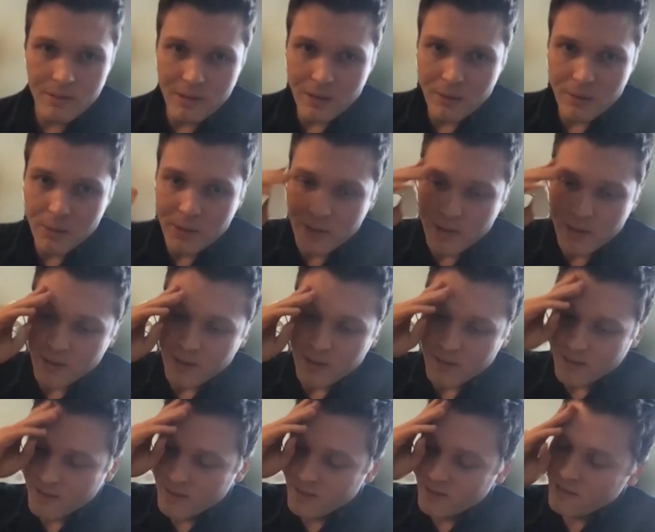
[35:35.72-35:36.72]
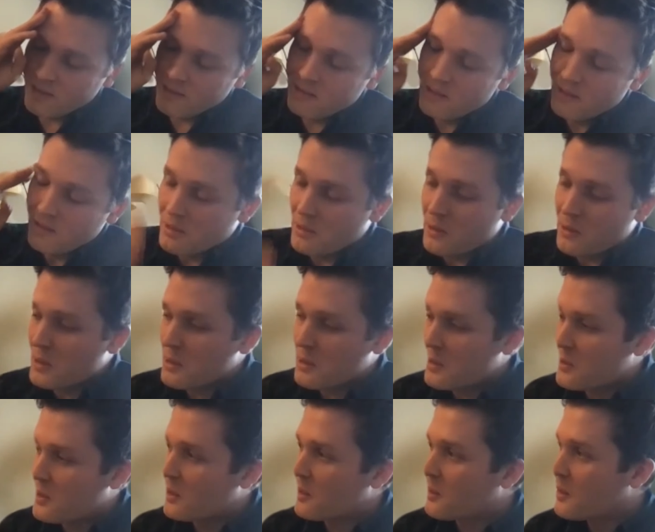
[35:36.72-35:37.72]
it was no, it
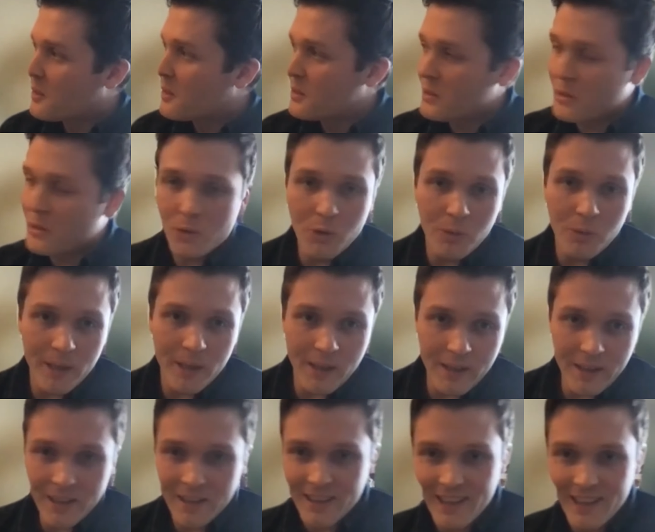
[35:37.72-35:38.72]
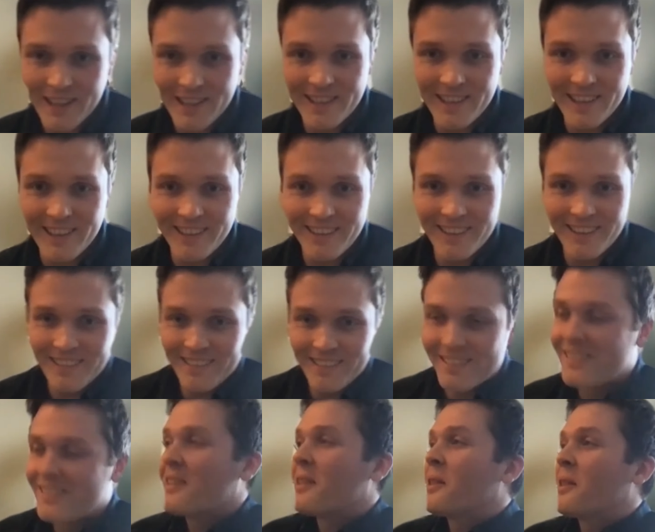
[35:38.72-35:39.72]
just caught my eye as
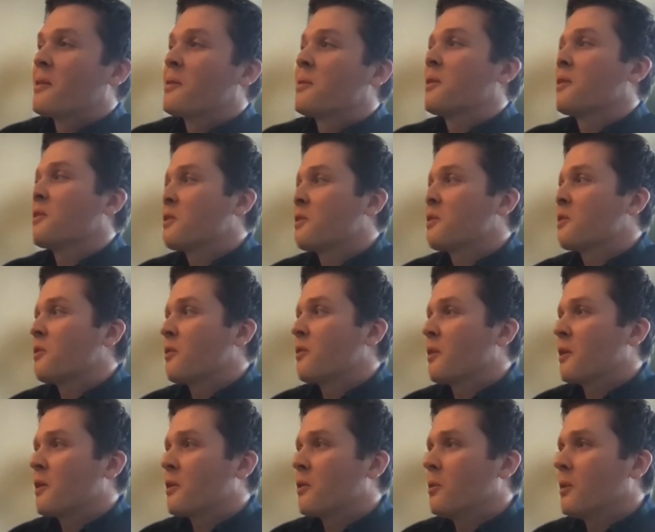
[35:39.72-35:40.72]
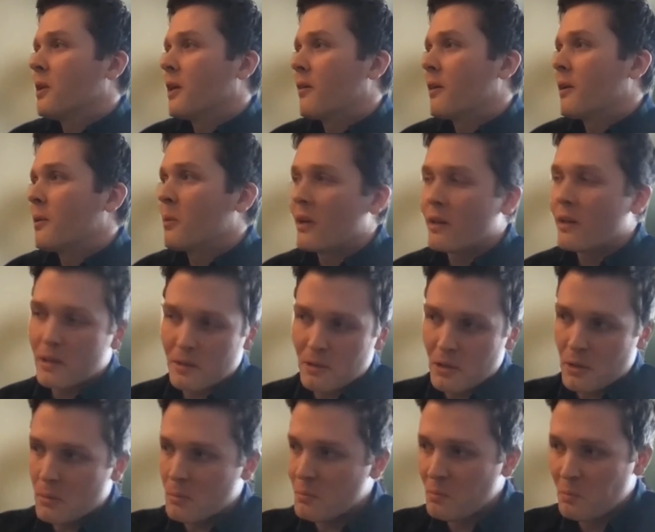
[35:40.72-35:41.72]
it's a very cool area where
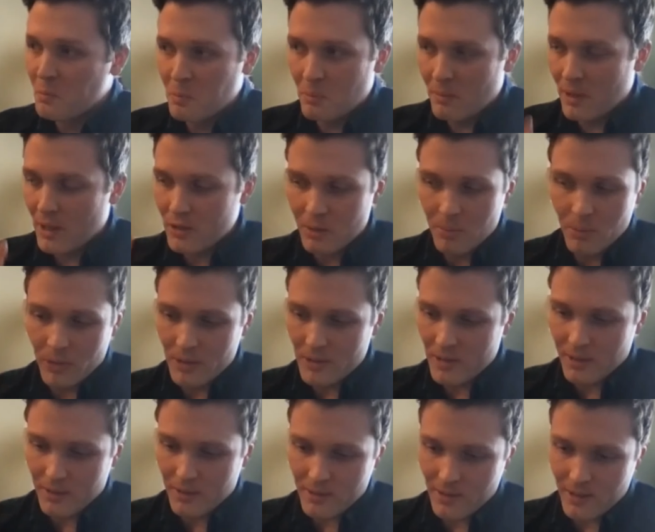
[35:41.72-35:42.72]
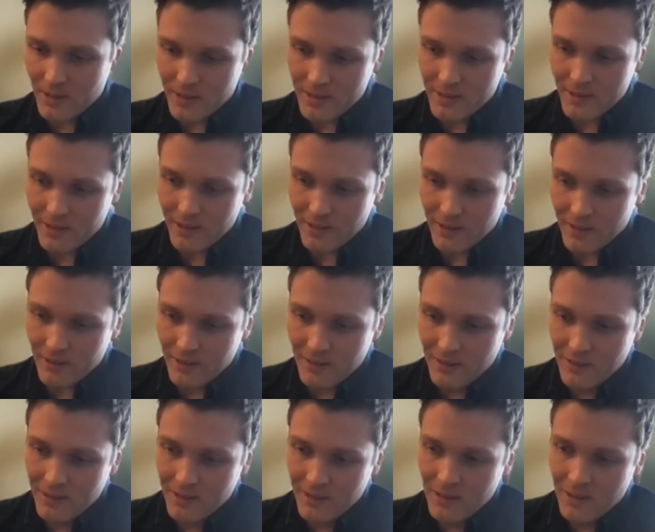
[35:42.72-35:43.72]
to point out that
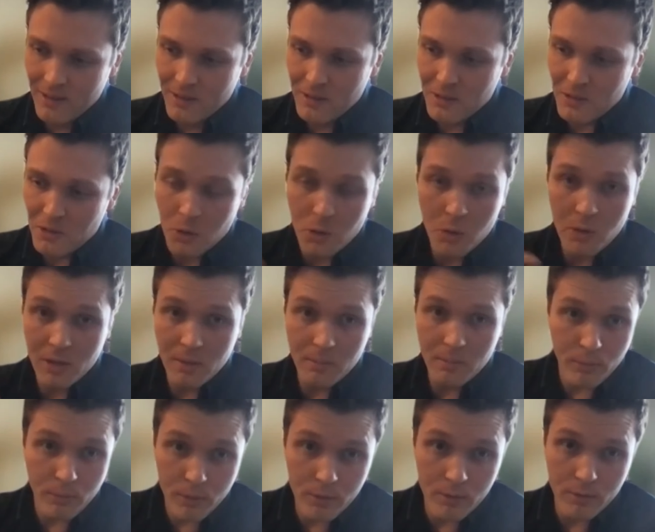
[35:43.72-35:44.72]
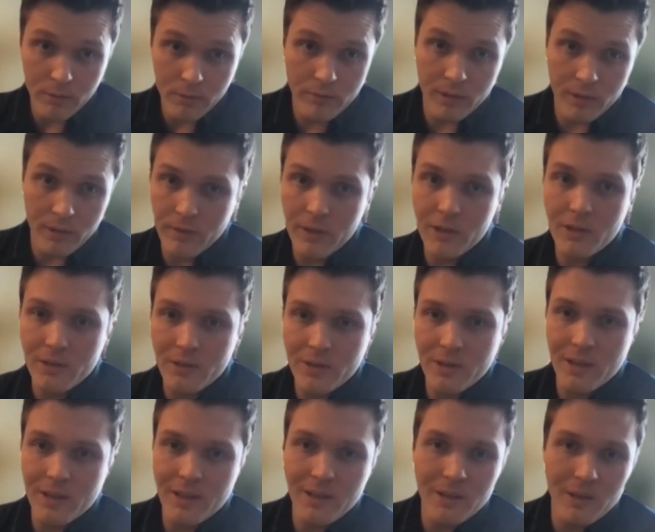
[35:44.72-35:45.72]
you can improve
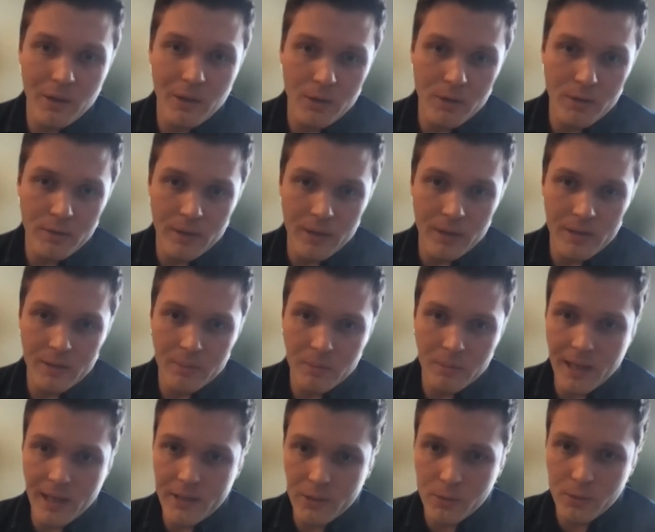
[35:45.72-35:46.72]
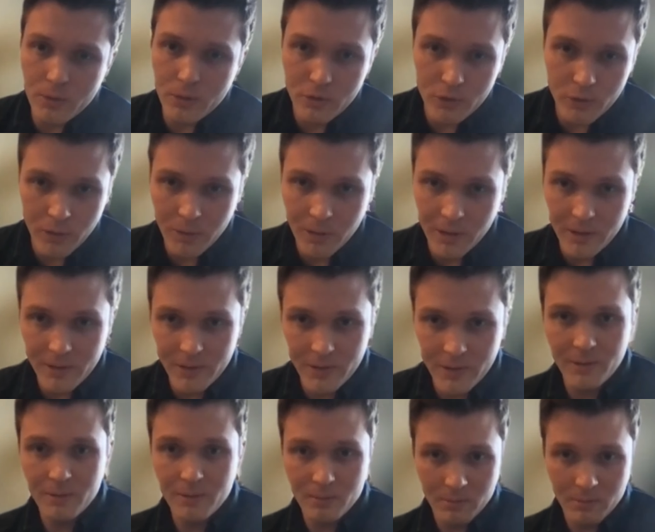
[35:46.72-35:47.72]
efficiency over some classical
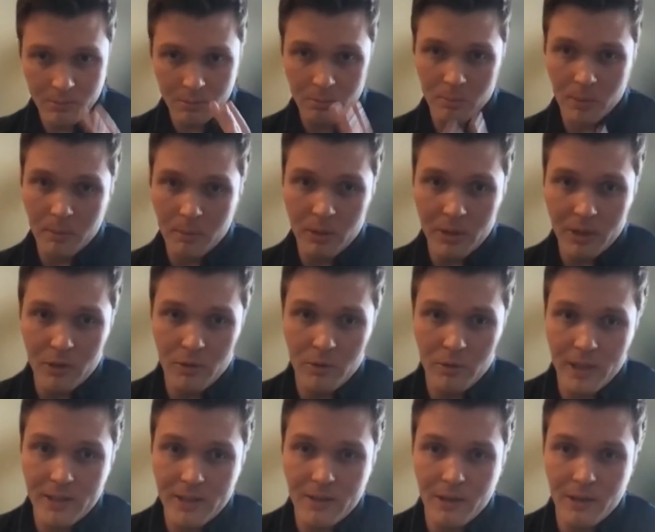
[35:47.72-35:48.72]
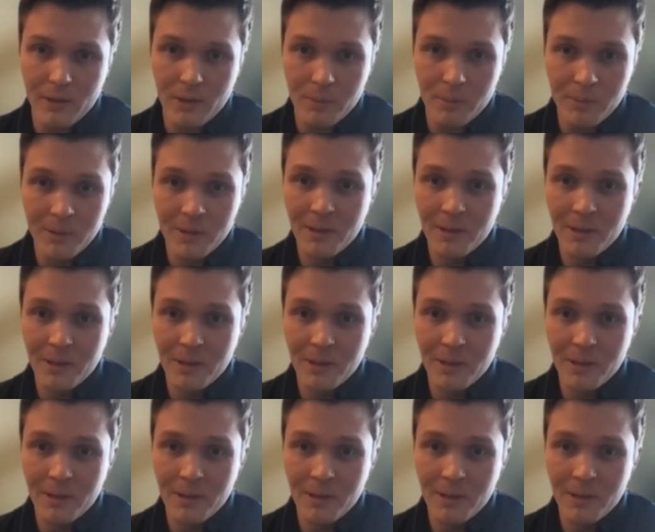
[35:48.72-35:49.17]
controllers by putting a neural net in the loop,